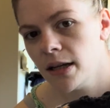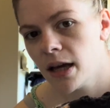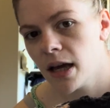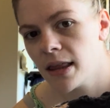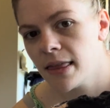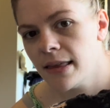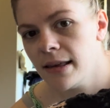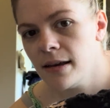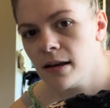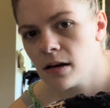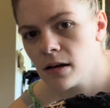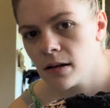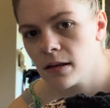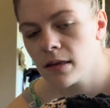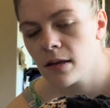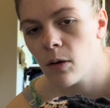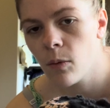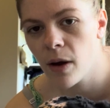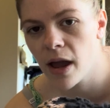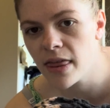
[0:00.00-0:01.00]
I think
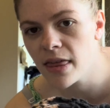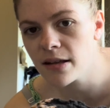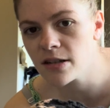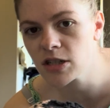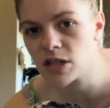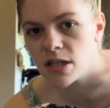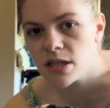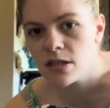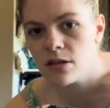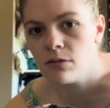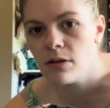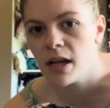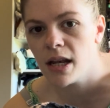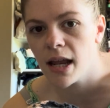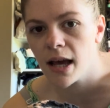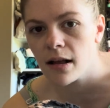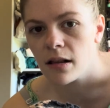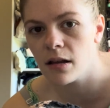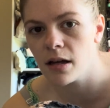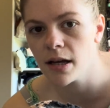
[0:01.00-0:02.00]
the way that she's doing
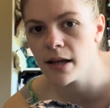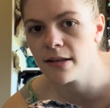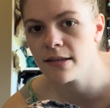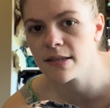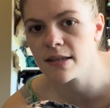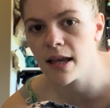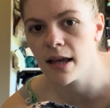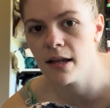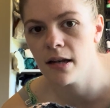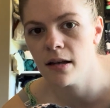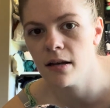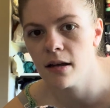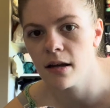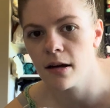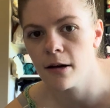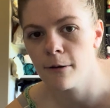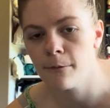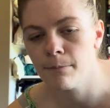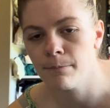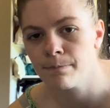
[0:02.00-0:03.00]
necklines
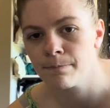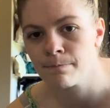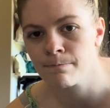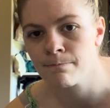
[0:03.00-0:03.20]
and